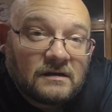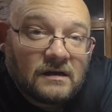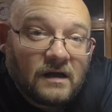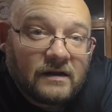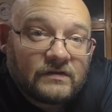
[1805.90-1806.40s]

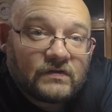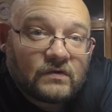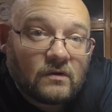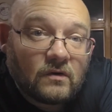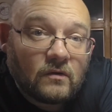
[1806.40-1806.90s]
didn't
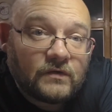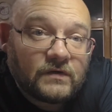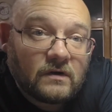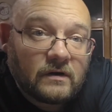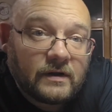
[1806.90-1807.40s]
scroll.
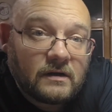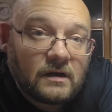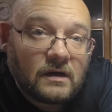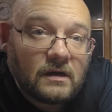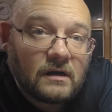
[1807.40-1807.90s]
Sorry.
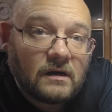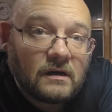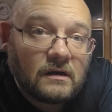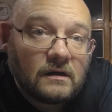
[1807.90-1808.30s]
Was